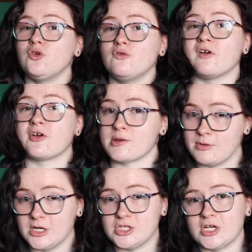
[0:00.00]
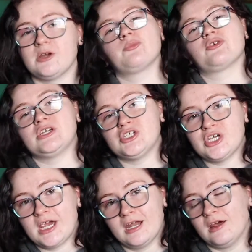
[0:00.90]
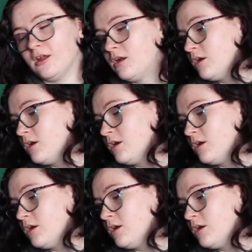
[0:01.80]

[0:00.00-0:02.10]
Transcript: you very much. I appreciate it.